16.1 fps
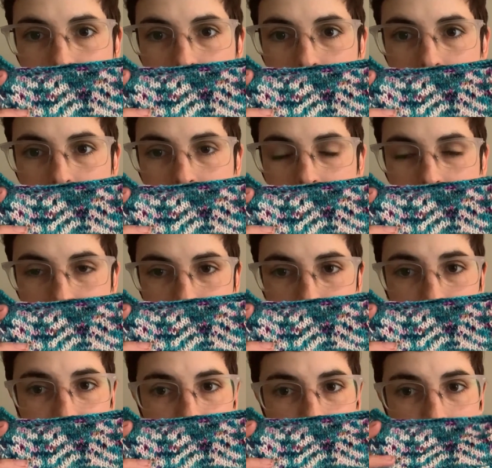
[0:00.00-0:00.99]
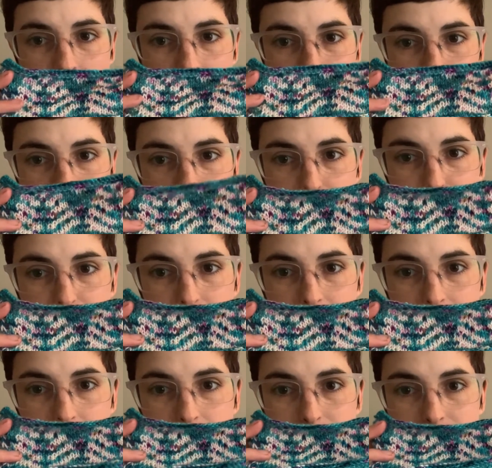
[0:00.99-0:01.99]
And yeah, I'm
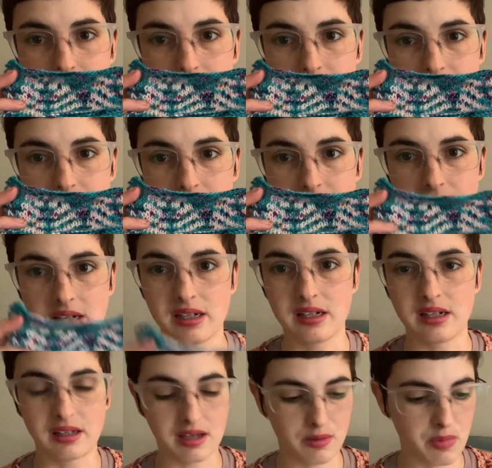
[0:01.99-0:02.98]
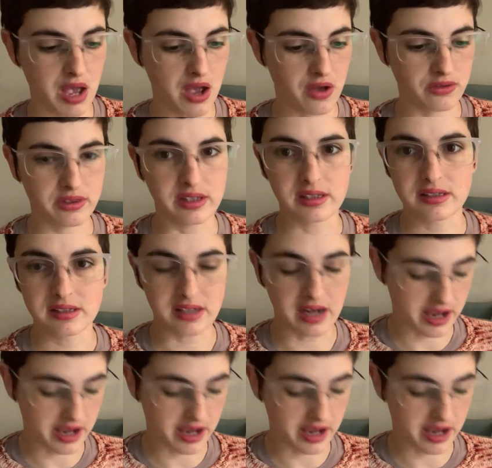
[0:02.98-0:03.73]
really excited about this